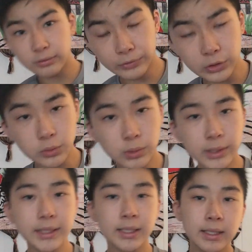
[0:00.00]
First
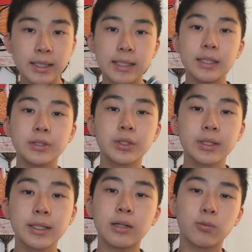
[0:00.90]
one is you
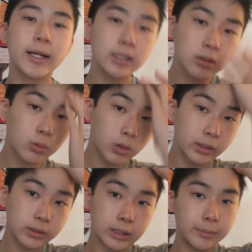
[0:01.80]
can get a regular
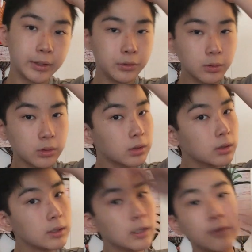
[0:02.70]
Warrior W
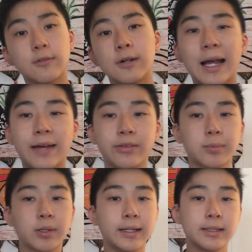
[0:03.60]
for half the
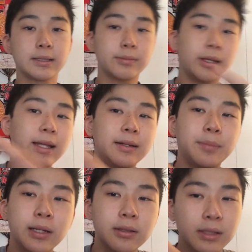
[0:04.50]
price, and
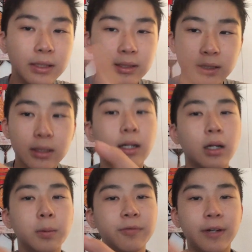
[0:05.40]
apparently the
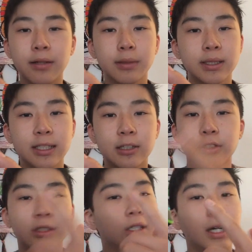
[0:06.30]
carbon fiber
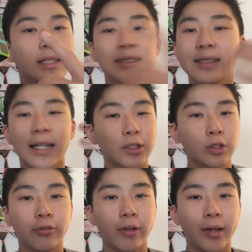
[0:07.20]
stickers cost an
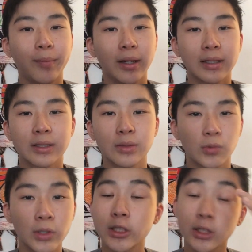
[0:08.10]
extra $5,
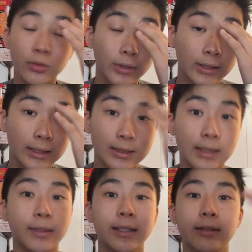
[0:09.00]
which was a
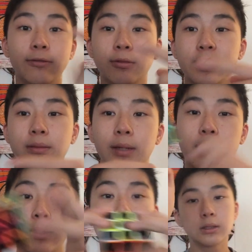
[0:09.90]
dumb idea for me to
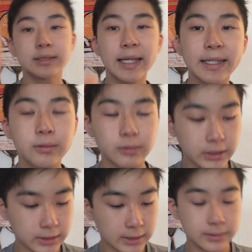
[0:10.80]
buy. Second
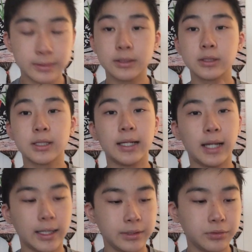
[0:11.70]
reason that
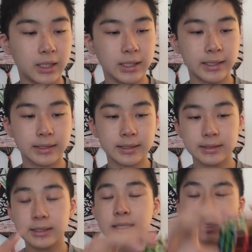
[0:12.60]
I do not like this
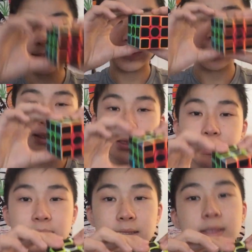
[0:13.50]
is
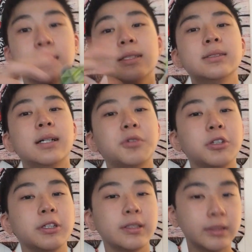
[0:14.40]
because it's not
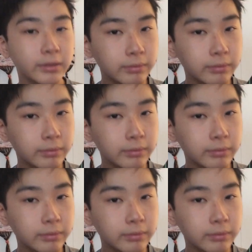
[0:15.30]
really